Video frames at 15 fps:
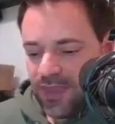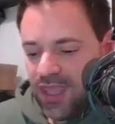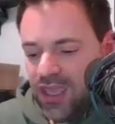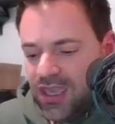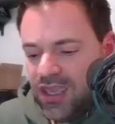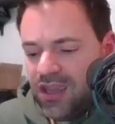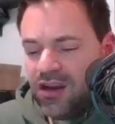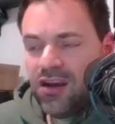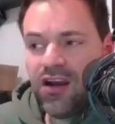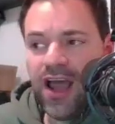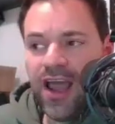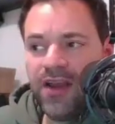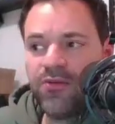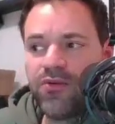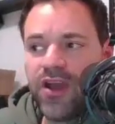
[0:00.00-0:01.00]
Here
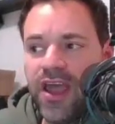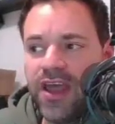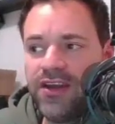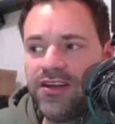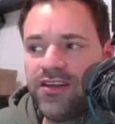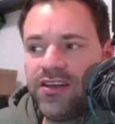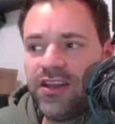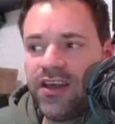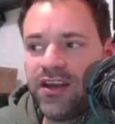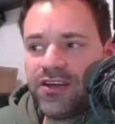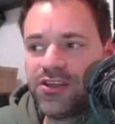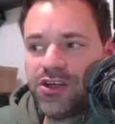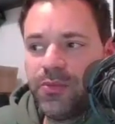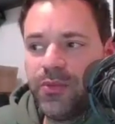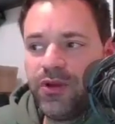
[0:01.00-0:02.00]
I read that
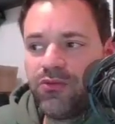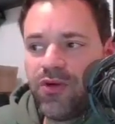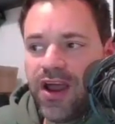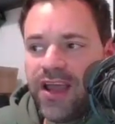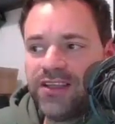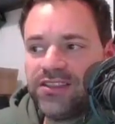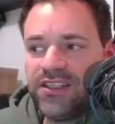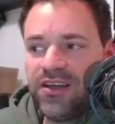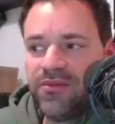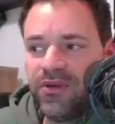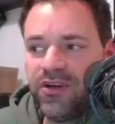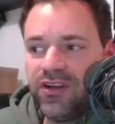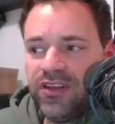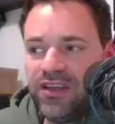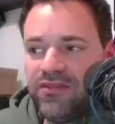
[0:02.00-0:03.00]
it should be rising. I'm
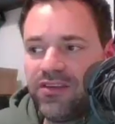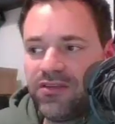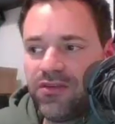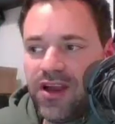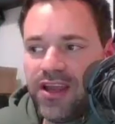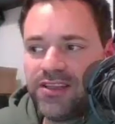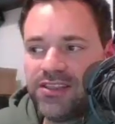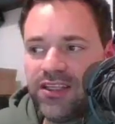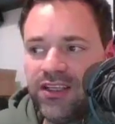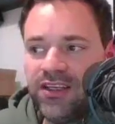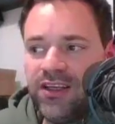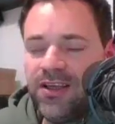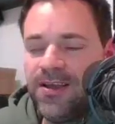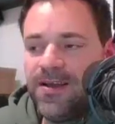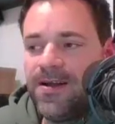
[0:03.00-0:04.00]
gonna leave it rising,
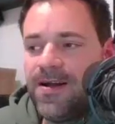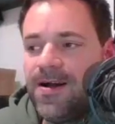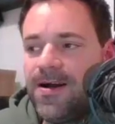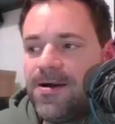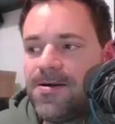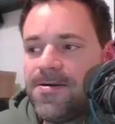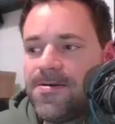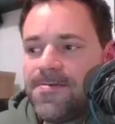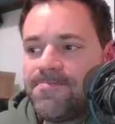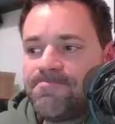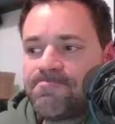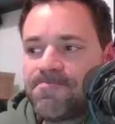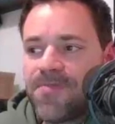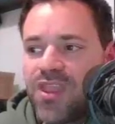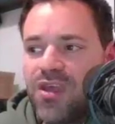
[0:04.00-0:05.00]

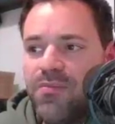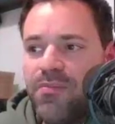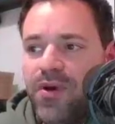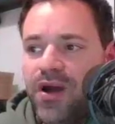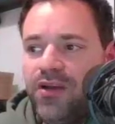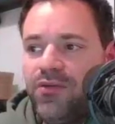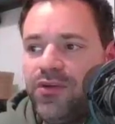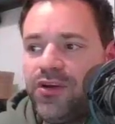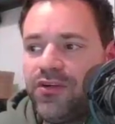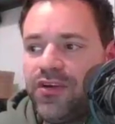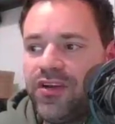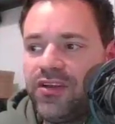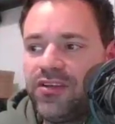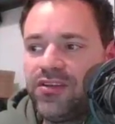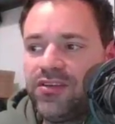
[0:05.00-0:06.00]
um, but we are
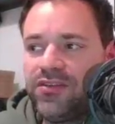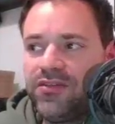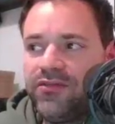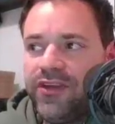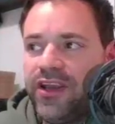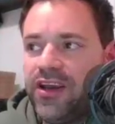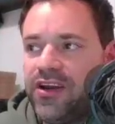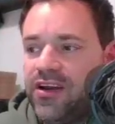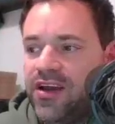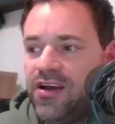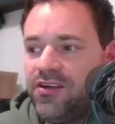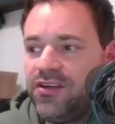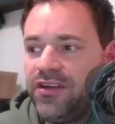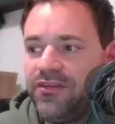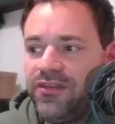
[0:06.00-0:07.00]
gonna figure it
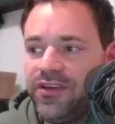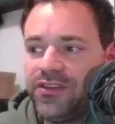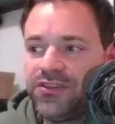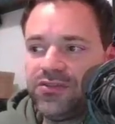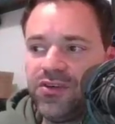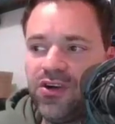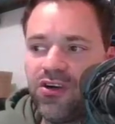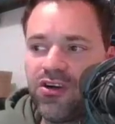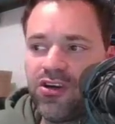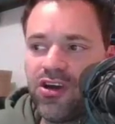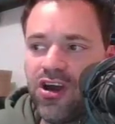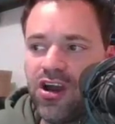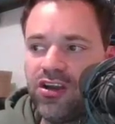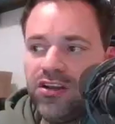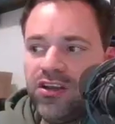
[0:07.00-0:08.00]
out if it's wrong or
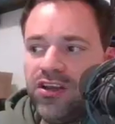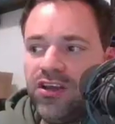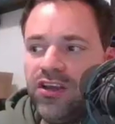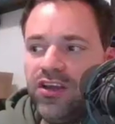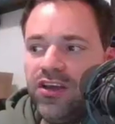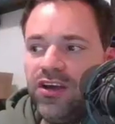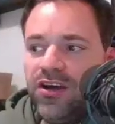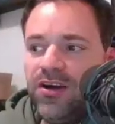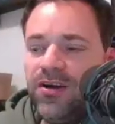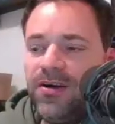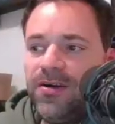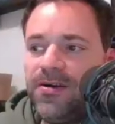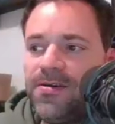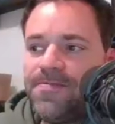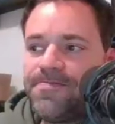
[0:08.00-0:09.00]
not.
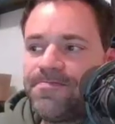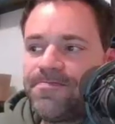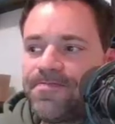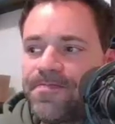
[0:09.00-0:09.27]
Um,